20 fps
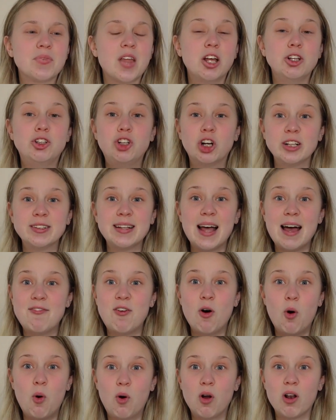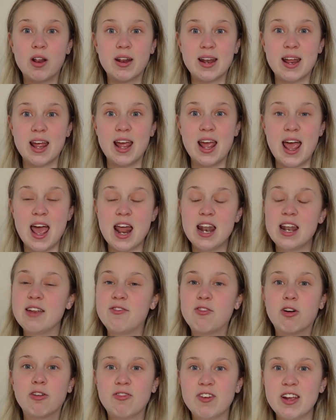Just have it all in here. And
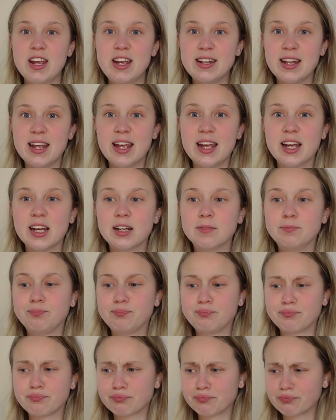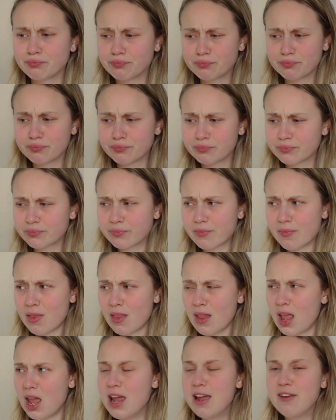if you're feeding,
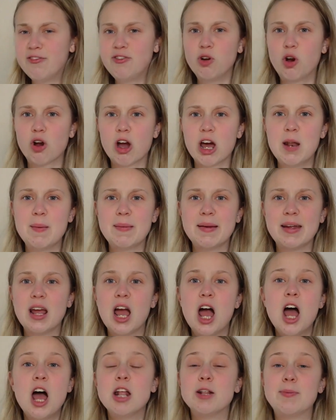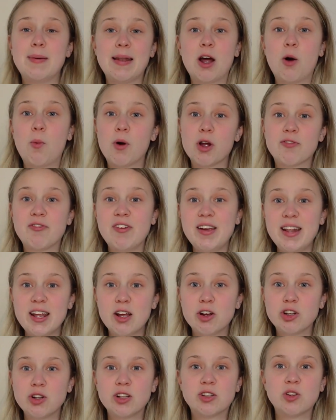if you're going to be, depending on what you're feeding
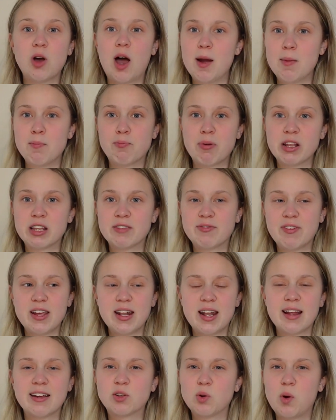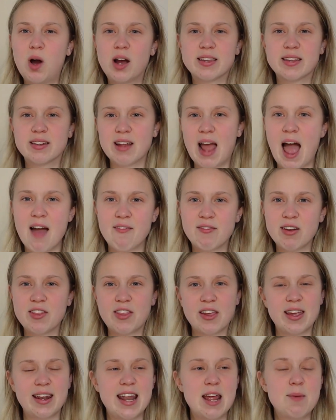or doing, so I'm breastfeeding, so I didn't have
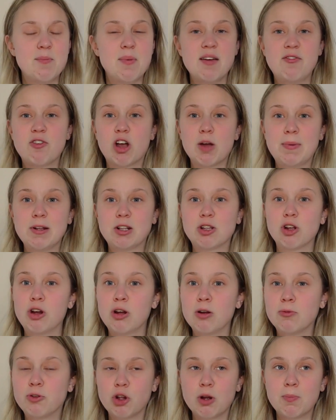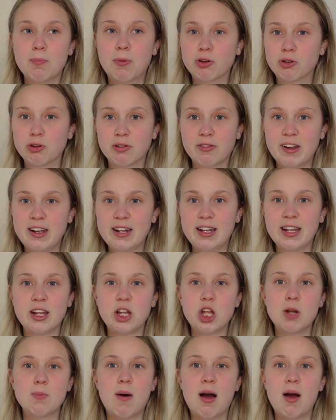anything in here, but if you're going to be doing bottle
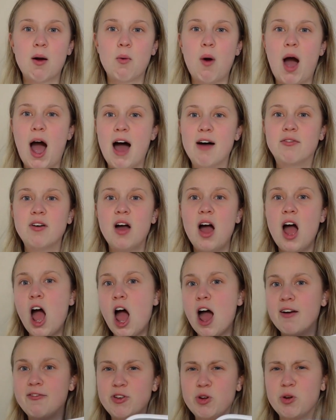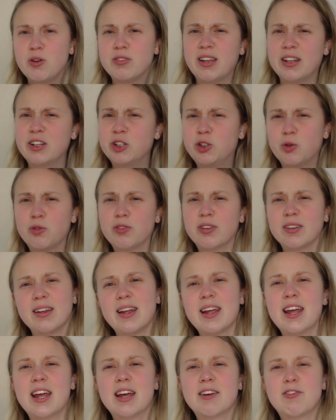feeding, you might have a few essentials in
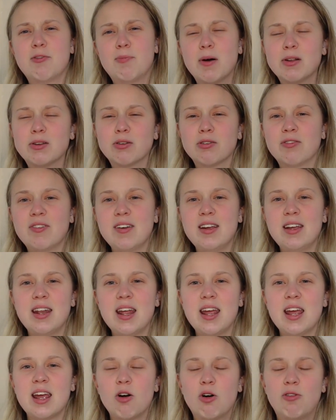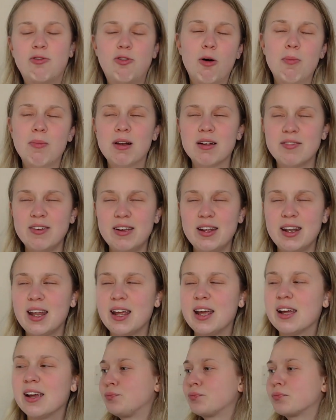here for bottle feeding or formula
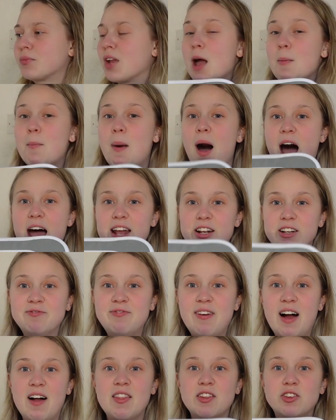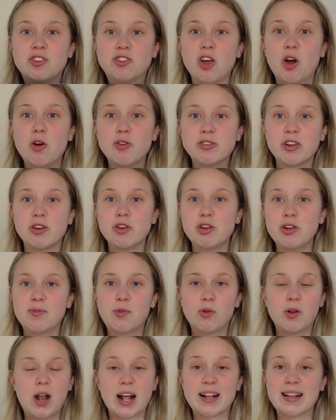feeding. But I just found this so
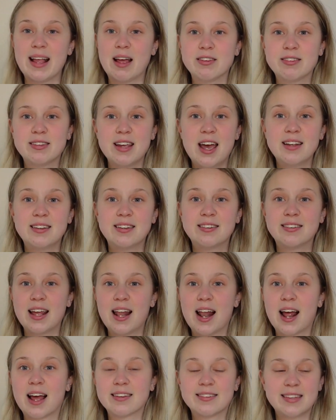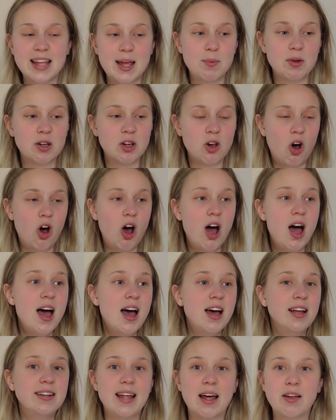useful. Like downstairs, it's like the same, it's got
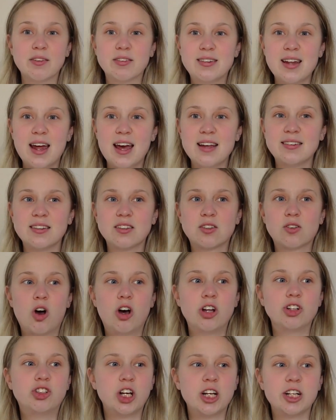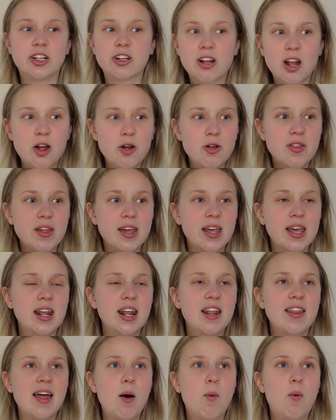downstairs, it's got change of clothing in
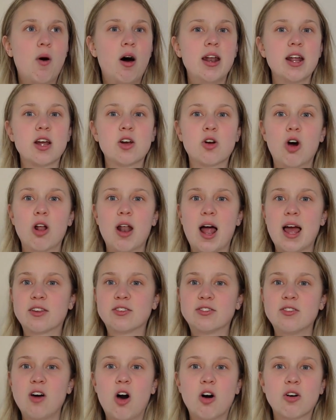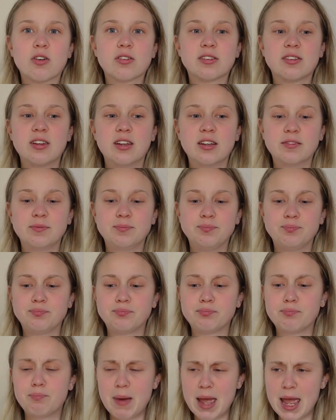it, that one, it's got like socks and
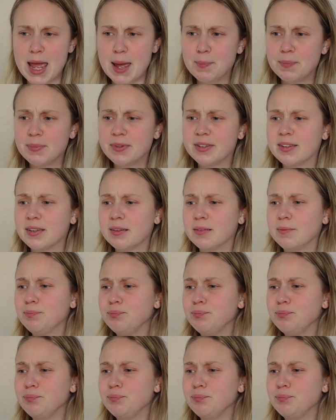bibs.